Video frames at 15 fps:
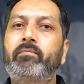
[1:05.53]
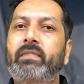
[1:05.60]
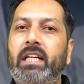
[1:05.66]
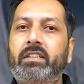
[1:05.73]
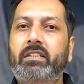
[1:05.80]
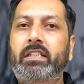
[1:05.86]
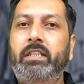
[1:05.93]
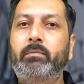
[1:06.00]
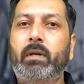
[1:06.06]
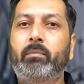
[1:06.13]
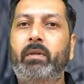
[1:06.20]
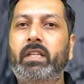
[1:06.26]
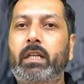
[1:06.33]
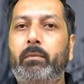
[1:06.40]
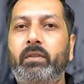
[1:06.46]
A
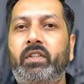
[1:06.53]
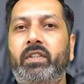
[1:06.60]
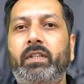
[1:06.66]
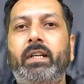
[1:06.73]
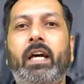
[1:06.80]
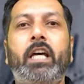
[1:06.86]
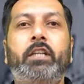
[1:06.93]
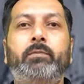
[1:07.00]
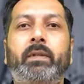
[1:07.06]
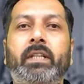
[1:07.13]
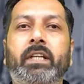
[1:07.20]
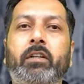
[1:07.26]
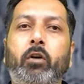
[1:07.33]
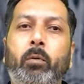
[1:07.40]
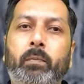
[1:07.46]
three-member commission has been
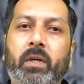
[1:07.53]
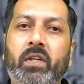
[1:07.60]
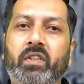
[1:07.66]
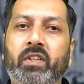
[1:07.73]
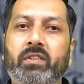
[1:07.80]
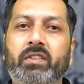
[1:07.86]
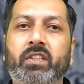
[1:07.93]
in operation